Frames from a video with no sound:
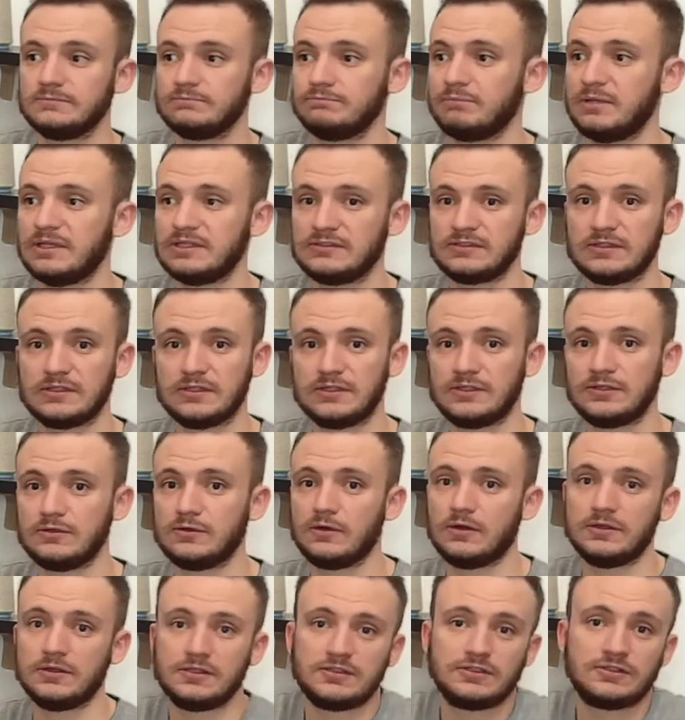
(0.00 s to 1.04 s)
basically
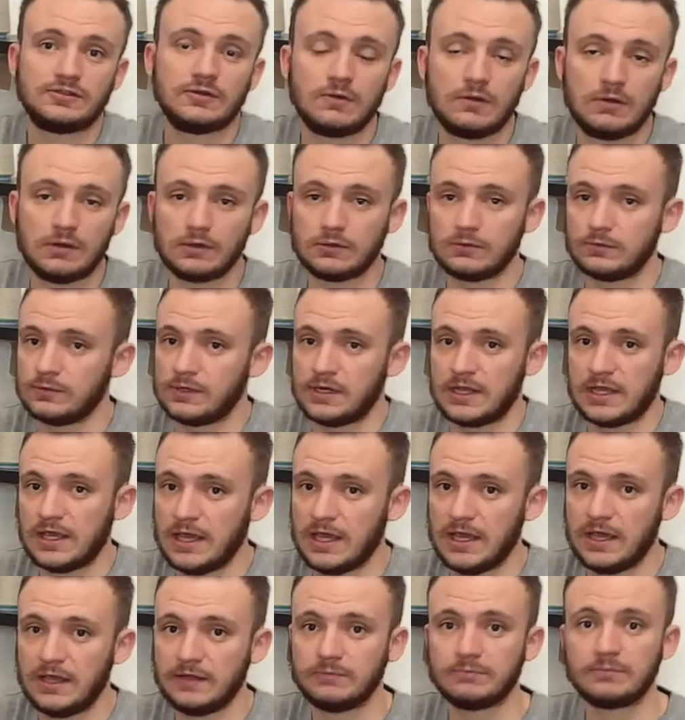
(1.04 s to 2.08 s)
not a dog or a
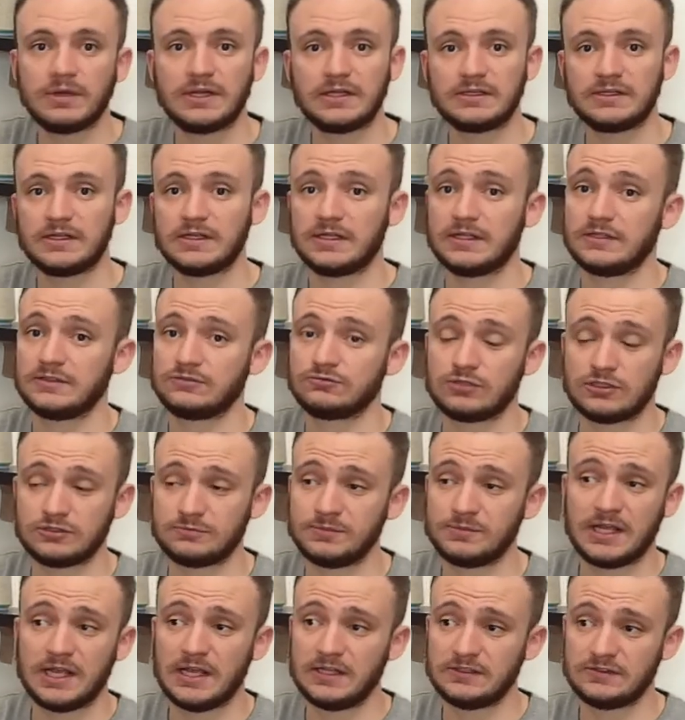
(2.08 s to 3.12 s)
cat, but trust
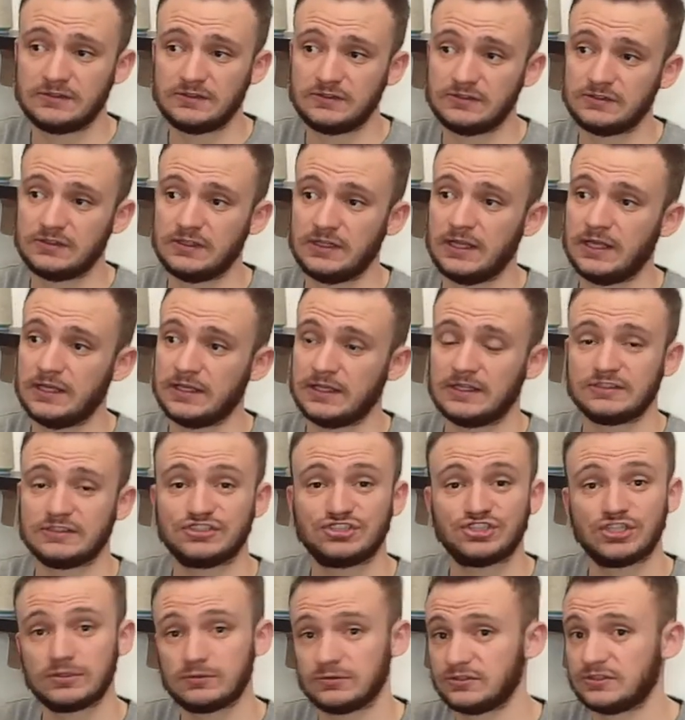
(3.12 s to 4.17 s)
me guys, this is like a
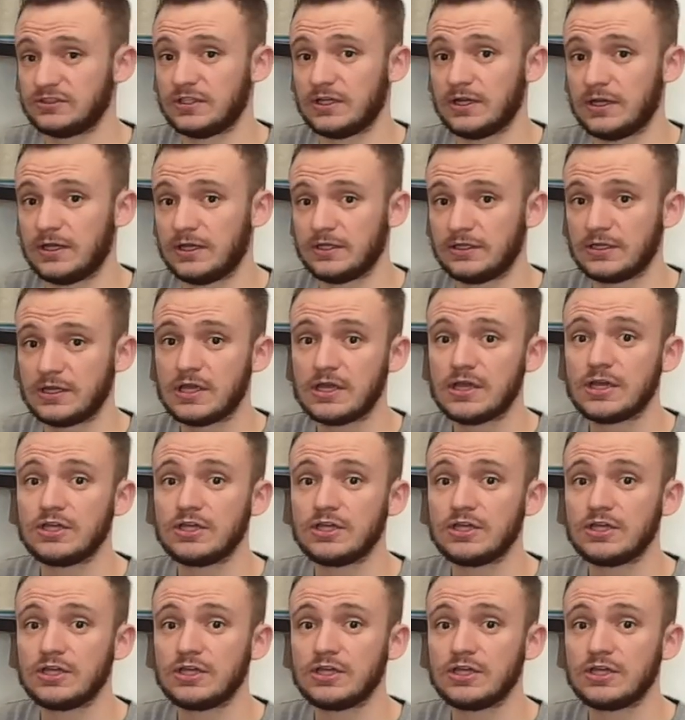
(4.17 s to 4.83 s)
genocide.